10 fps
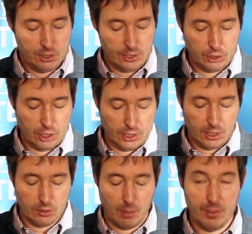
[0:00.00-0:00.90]
such as
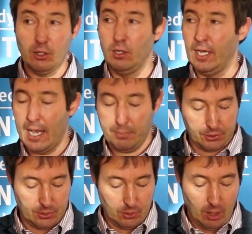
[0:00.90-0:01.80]
economic
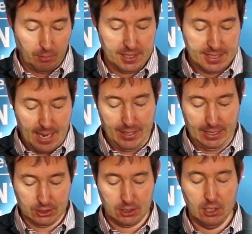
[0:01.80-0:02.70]
collapse or
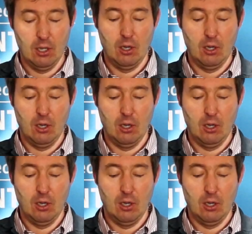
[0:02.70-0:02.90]
pandemics.